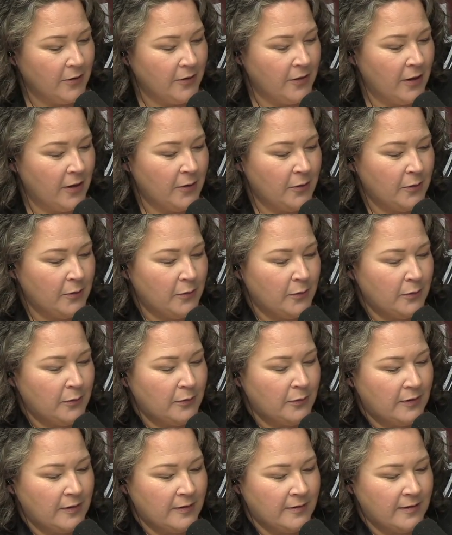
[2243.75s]

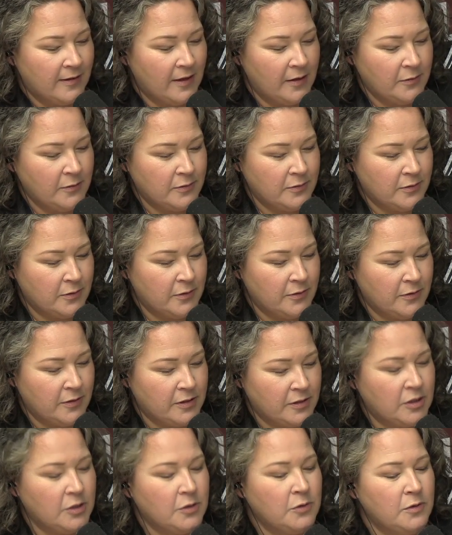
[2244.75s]
Those since those are
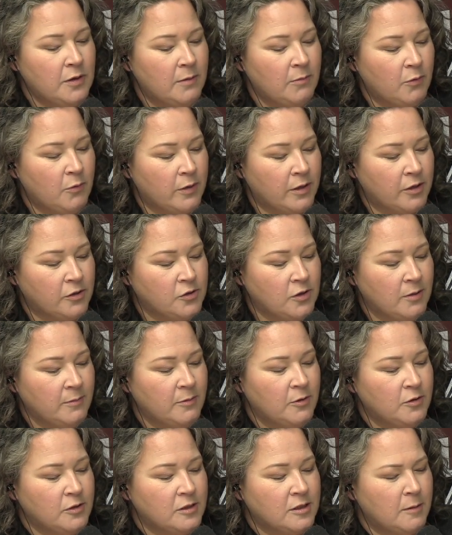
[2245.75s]
the two number one
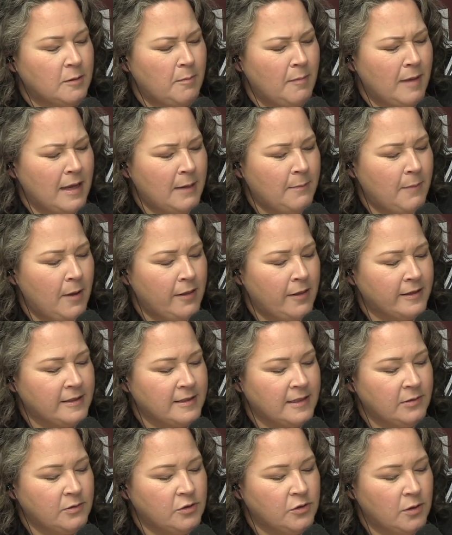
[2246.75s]
contributors to metabolic
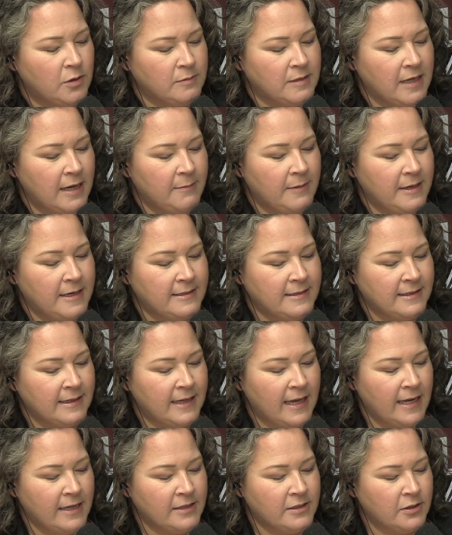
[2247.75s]
syndrome, diabetes, and
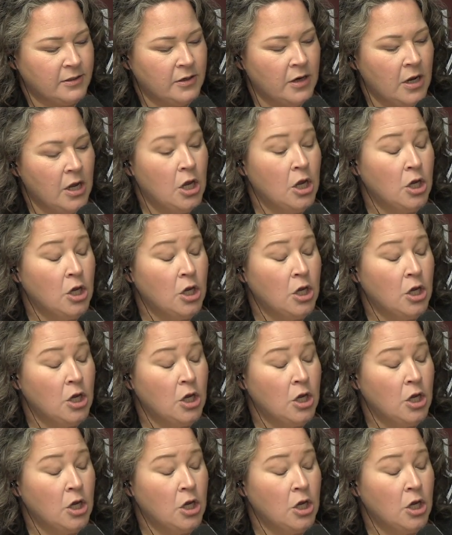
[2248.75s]
cancer,